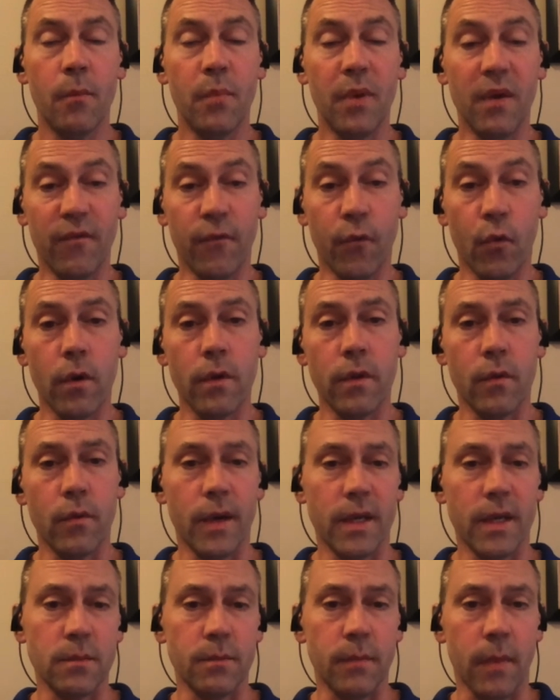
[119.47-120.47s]
before the
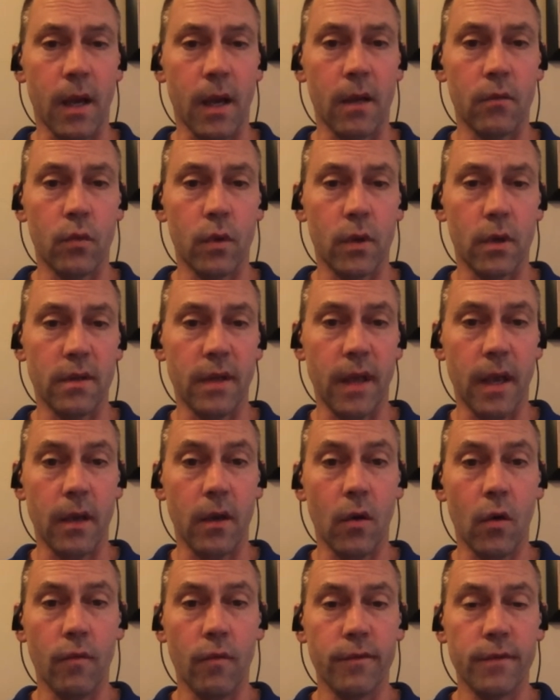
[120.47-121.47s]
resin bond were to
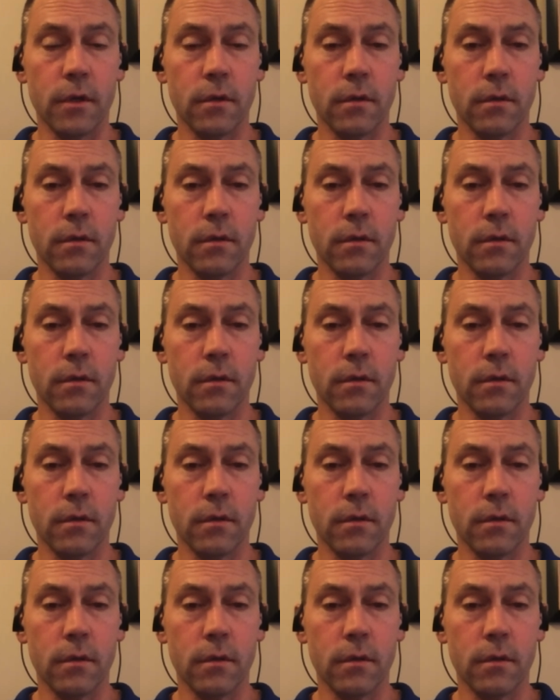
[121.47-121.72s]
take over.